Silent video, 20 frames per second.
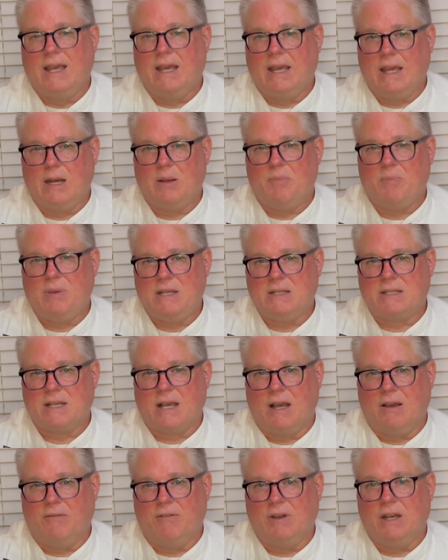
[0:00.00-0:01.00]
in a
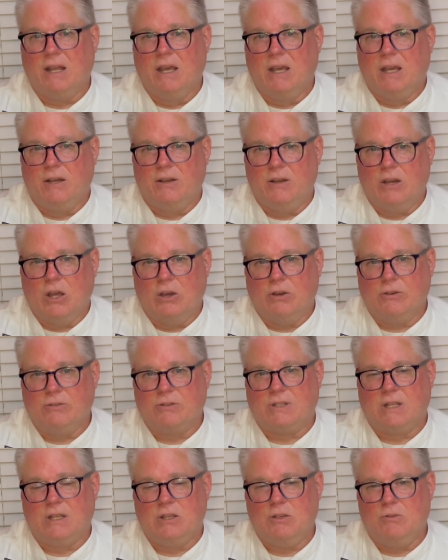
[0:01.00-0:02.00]
pizza oven
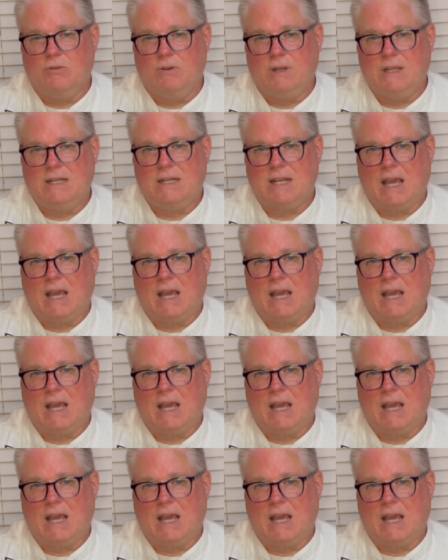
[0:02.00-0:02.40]
knows that you need